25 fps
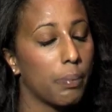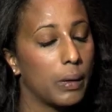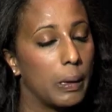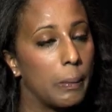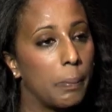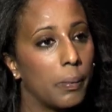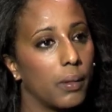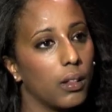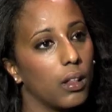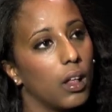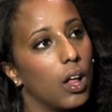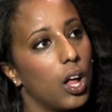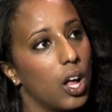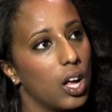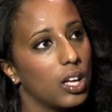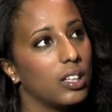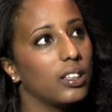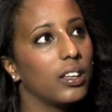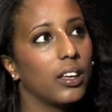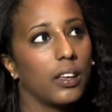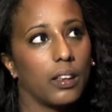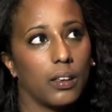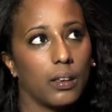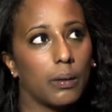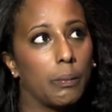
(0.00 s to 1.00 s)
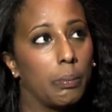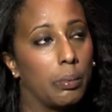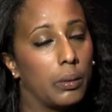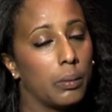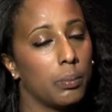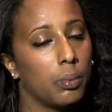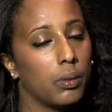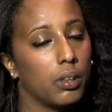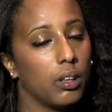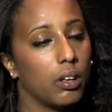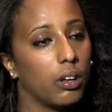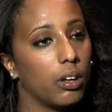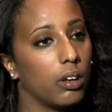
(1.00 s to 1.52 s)
people
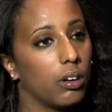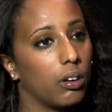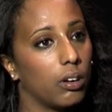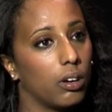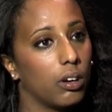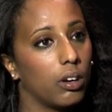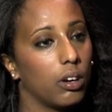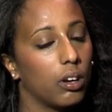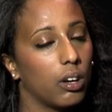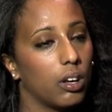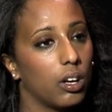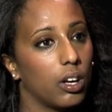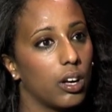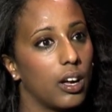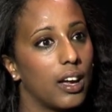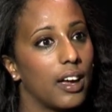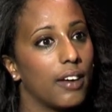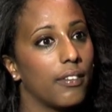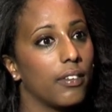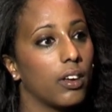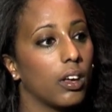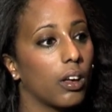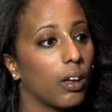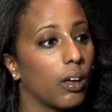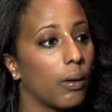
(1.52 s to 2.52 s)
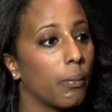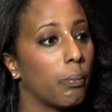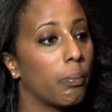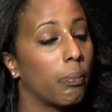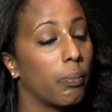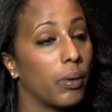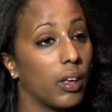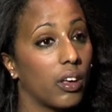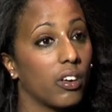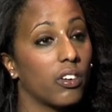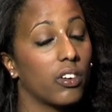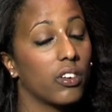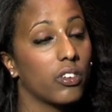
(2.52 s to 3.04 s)
are having a
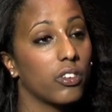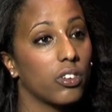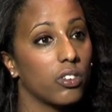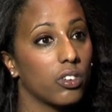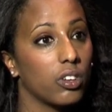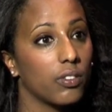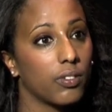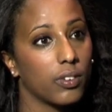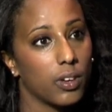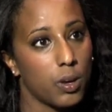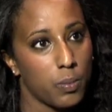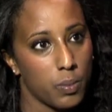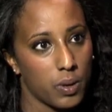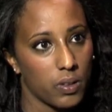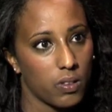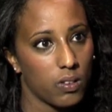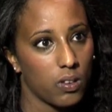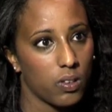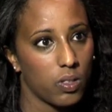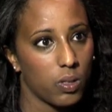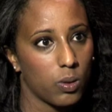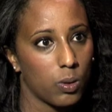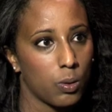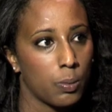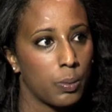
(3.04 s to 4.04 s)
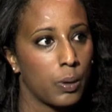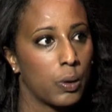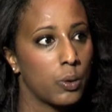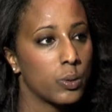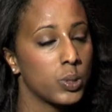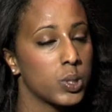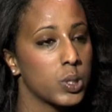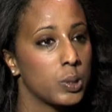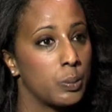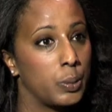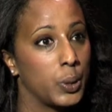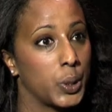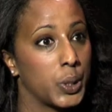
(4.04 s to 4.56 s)
bigger interest of coming to Ethiopia
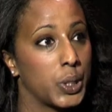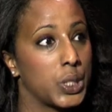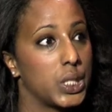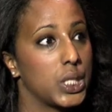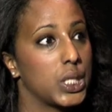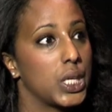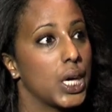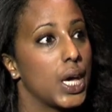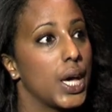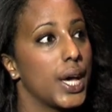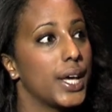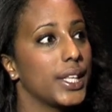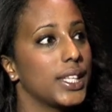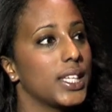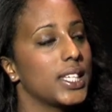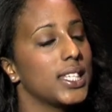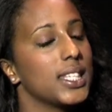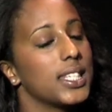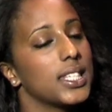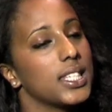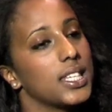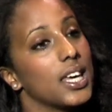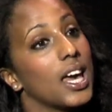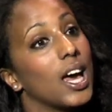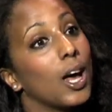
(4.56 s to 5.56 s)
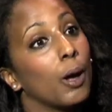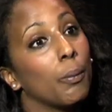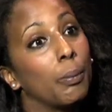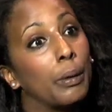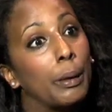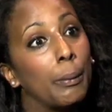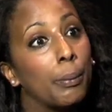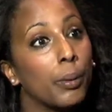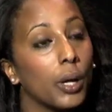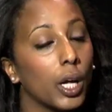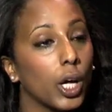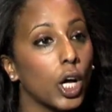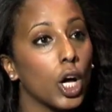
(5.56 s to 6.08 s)
also because they see how
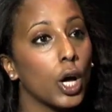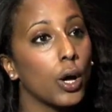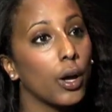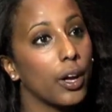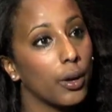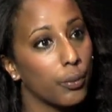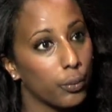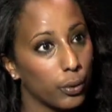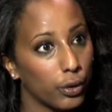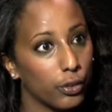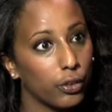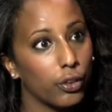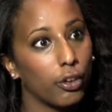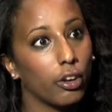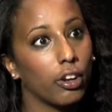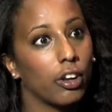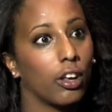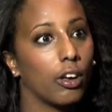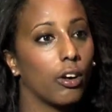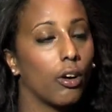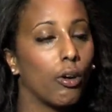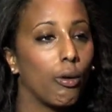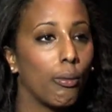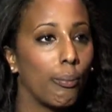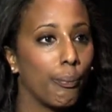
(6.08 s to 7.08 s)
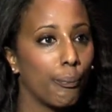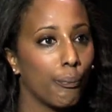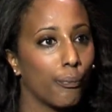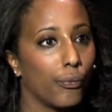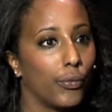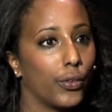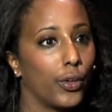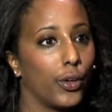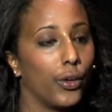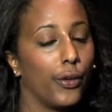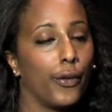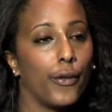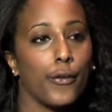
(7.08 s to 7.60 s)
people are returning home
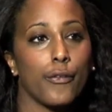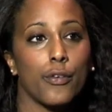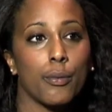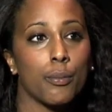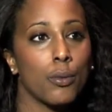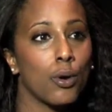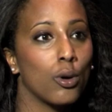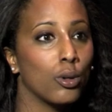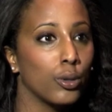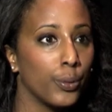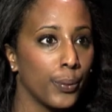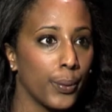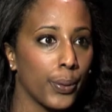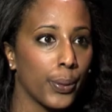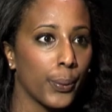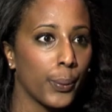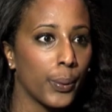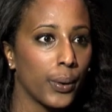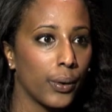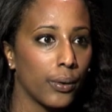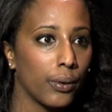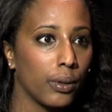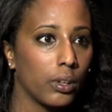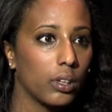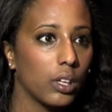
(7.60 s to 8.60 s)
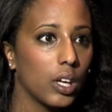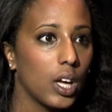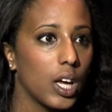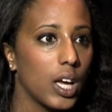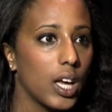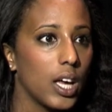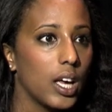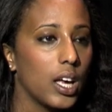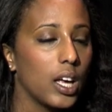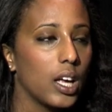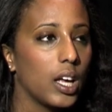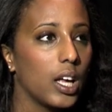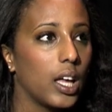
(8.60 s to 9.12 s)
from all over the world,
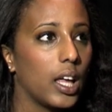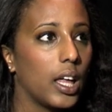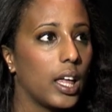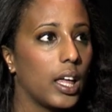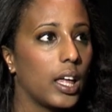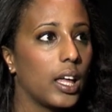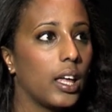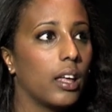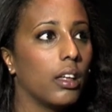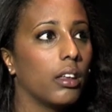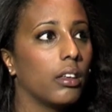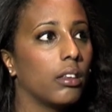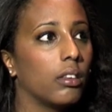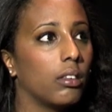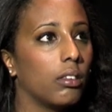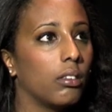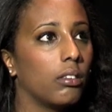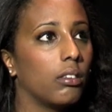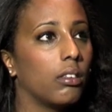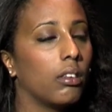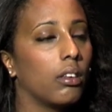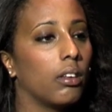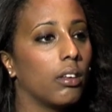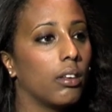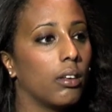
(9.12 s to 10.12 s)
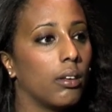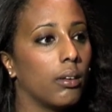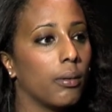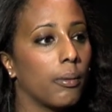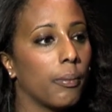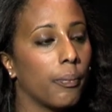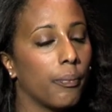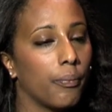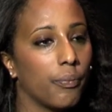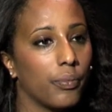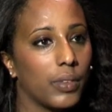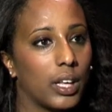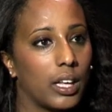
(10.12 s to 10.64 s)
and
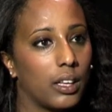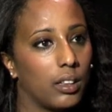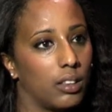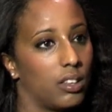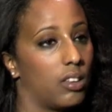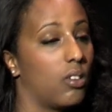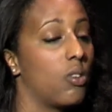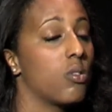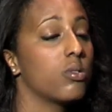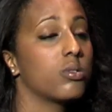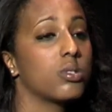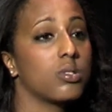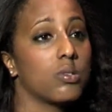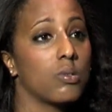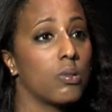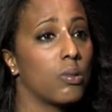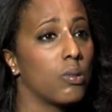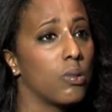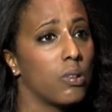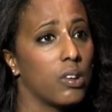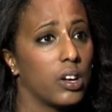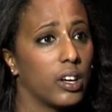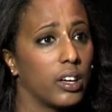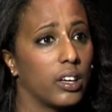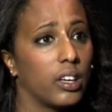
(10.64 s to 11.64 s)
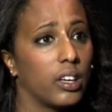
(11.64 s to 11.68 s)
they also.